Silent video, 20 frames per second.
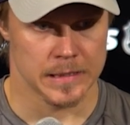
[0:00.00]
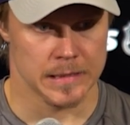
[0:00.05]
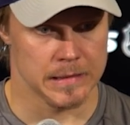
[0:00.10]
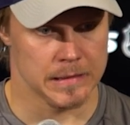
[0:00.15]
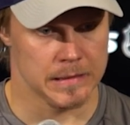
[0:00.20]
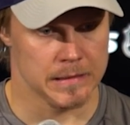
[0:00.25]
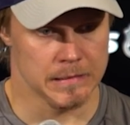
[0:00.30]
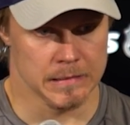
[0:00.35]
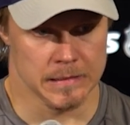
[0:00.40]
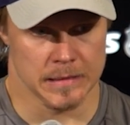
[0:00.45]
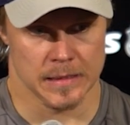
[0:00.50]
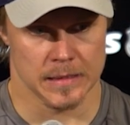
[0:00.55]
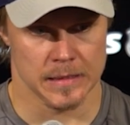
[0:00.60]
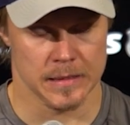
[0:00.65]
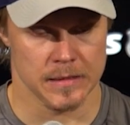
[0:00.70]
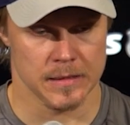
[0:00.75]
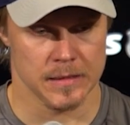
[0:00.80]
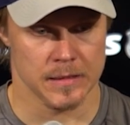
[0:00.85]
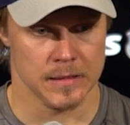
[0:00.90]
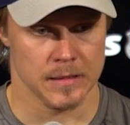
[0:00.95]

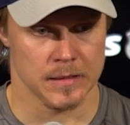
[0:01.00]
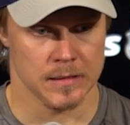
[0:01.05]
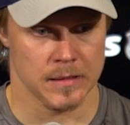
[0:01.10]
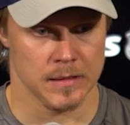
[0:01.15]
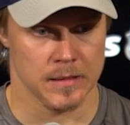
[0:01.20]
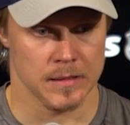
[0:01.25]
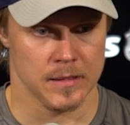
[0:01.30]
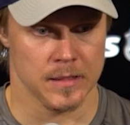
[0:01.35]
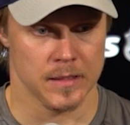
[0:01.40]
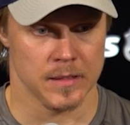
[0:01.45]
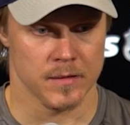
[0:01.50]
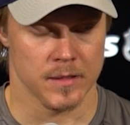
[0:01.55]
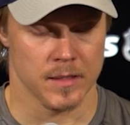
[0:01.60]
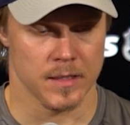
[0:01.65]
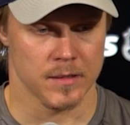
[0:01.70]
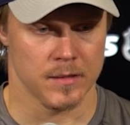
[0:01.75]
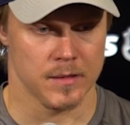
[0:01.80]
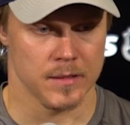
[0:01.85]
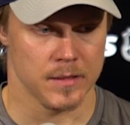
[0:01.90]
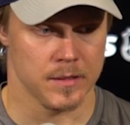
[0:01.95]
at the end of
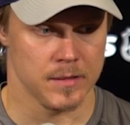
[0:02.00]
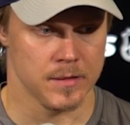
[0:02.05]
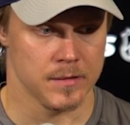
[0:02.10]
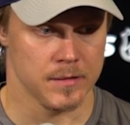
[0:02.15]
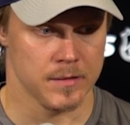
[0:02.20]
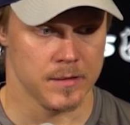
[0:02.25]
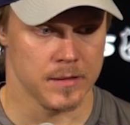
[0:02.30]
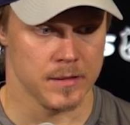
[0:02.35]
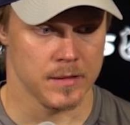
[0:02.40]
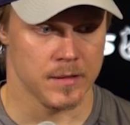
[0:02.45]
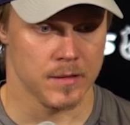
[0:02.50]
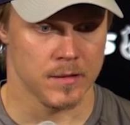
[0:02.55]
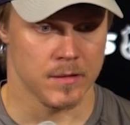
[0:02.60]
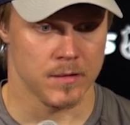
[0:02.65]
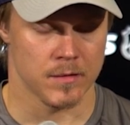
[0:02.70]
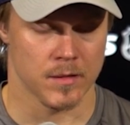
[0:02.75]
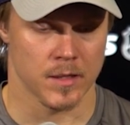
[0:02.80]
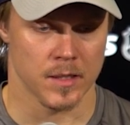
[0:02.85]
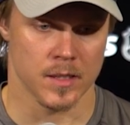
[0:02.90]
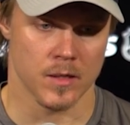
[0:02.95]
that, they got
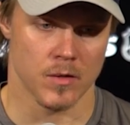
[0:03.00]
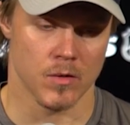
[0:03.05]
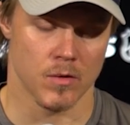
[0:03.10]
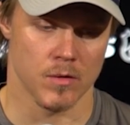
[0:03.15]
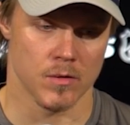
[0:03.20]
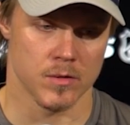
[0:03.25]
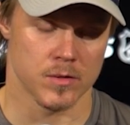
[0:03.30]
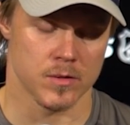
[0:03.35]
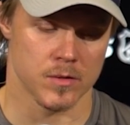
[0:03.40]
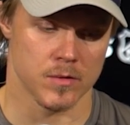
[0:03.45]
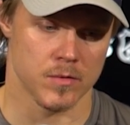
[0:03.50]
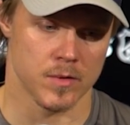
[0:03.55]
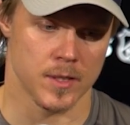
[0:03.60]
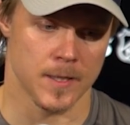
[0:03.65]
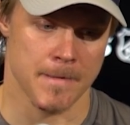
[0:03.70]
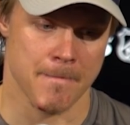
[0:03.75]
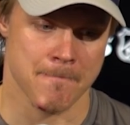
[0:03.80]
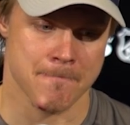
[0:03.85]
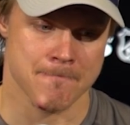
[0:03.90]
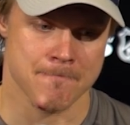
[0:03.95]
the tying goal.
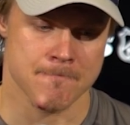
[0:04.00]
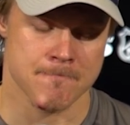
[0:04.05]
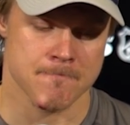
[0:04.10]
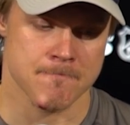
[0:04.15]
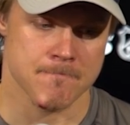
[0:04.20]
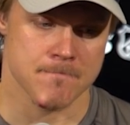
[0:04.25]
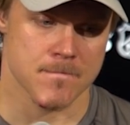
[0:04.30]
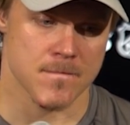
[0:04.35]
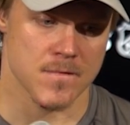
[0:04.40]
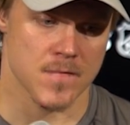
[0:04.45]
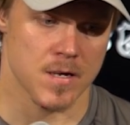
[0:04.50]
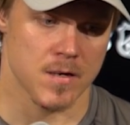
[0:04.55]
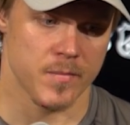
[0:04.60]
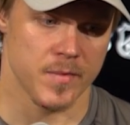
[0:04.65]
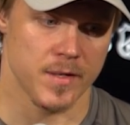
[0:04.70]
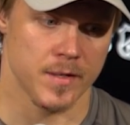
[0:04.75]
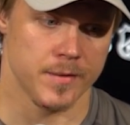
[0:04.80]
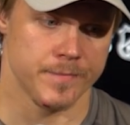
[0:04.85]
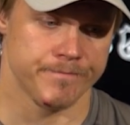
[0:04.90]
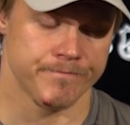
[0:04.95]
So,
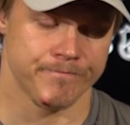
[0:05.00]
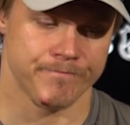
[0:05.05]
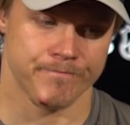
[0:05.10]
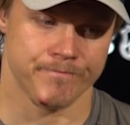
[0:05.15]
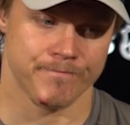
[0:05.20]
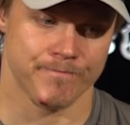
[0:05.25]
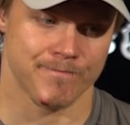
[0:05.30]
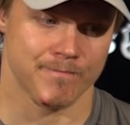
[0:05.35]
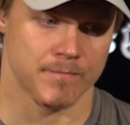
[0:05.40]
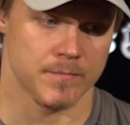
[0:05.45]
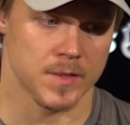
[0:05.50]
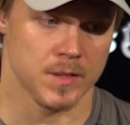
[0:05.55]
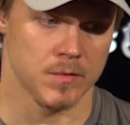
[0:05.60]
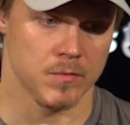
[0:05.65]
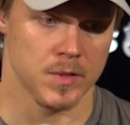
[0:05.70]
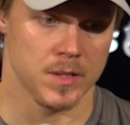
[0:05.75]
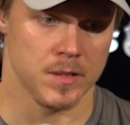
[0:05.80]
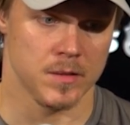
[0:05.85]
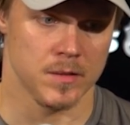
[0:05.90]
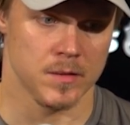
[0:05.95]
I'm
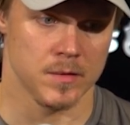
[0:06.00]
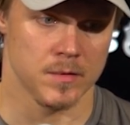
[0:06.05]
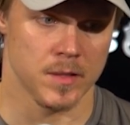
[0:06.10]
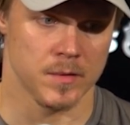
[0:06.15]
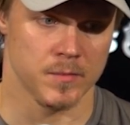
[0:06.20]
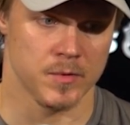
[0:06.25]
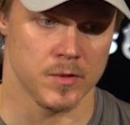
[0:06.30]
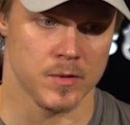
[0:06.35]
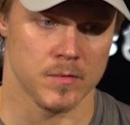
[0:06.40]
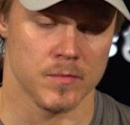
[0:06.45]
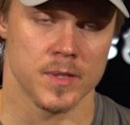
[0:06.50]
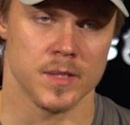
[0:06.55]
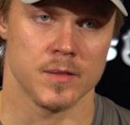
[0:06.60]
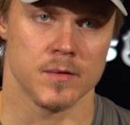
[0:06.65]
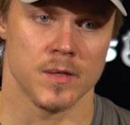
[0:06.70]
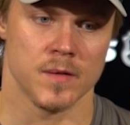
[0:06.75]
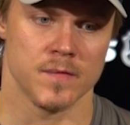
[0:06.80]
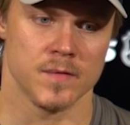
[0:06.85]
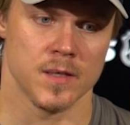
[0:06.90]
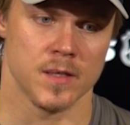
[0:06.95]
sure we
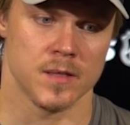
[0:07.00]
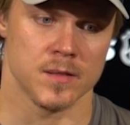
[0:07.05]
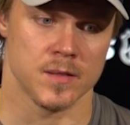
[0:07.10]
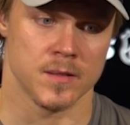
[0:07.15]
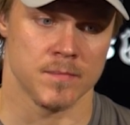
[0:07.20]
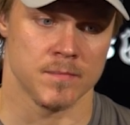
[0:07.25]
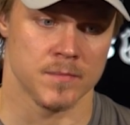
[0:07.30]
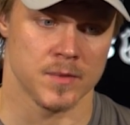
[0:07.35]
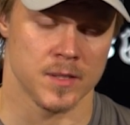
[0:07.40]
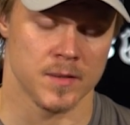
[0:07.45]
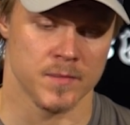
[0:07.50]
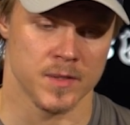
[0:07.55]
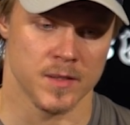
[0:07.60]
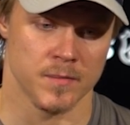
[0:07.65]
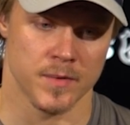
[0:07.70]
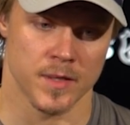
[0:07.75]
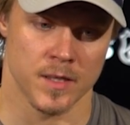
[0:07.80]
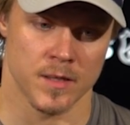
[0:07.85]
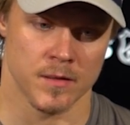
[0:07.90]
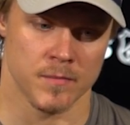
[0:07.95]
could have done something
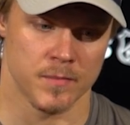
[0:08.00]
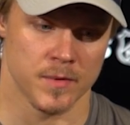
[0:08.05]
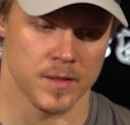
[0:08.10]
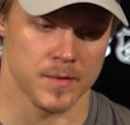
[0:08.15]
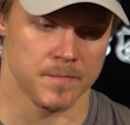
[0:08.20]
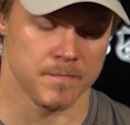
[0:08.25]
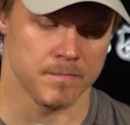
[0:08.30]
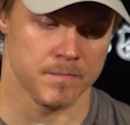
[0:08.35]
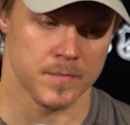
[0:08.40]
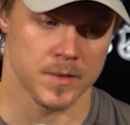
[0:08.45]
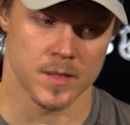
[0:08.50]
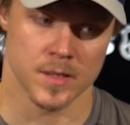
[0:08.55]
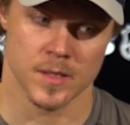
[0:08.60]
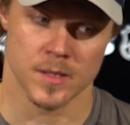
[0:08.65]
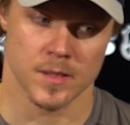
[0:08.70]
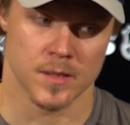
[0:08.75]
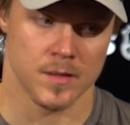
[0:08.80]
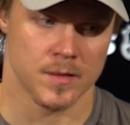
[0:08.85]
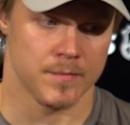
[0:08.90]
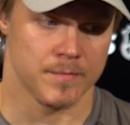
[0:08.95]
better. But
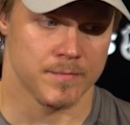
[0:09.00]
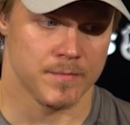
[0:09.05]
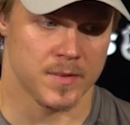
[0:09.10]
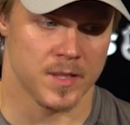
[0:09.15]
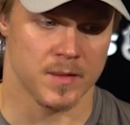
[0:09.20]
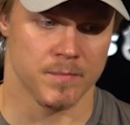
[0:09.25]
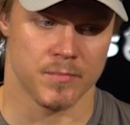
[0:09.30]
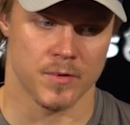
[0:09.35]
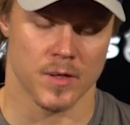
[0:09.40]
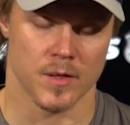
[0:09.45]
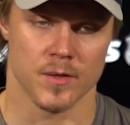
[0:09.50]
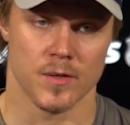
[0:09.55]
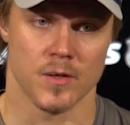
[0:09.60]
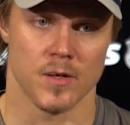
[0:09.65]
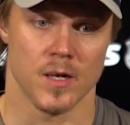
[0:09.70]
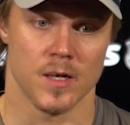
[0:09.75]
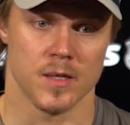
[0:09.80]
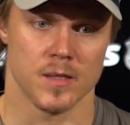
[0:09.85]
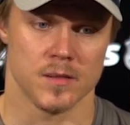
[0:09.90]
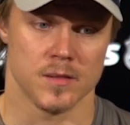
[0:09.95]
I'm proud of the
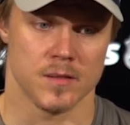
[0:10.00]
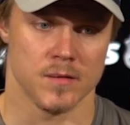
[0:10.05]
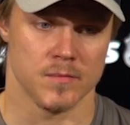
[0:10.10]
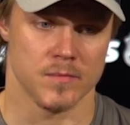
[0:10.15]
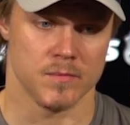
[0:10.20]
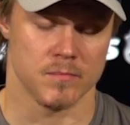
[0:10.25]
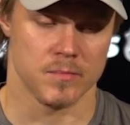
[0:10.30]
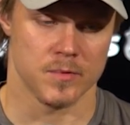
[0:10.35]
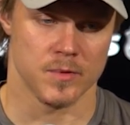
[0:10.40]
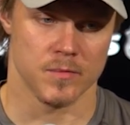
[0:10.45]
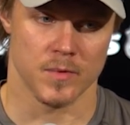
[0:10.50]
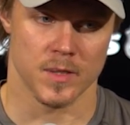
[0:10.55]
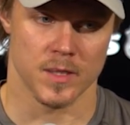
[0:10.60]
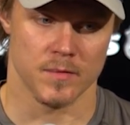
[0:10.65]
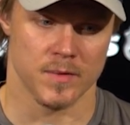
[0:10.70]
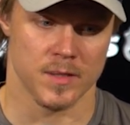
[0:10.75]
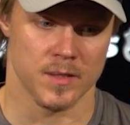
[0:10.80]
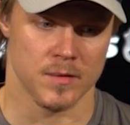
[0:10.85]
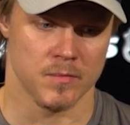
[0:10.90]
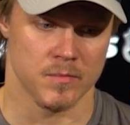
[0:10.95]
guys, the way
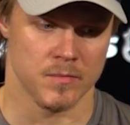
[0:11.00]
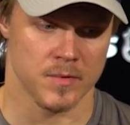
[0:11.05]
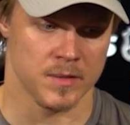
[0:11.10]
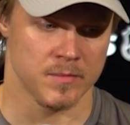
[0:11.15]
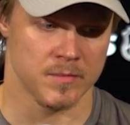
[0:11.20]
we